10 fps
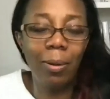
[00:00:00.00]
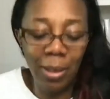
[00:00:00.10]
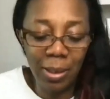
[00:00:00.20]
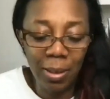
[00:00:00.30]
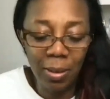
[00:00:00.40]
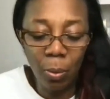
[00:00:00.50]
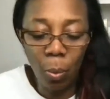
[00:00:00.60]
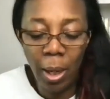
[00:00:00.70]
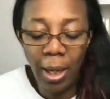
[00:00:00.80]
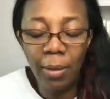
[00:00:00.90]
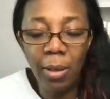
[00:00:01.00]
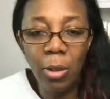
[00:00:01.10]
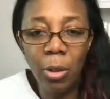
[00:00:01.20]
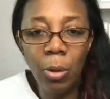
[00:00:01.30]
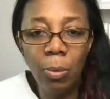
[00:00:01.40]
This is the way that
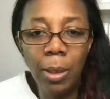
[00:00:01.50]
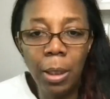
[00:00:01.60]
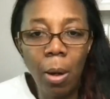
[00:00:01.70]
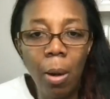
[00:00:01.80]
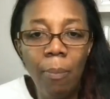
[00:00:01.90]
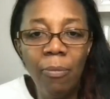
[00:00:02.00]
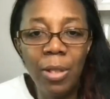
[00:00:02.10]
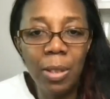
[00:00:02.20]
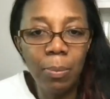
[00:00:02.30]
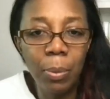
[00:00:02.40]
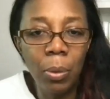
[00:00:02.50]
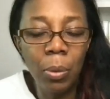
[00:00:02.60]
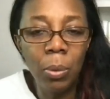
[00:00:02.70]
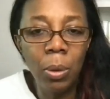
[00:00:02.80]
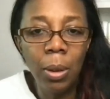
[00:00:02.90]
you become
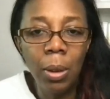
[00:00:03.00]
visible,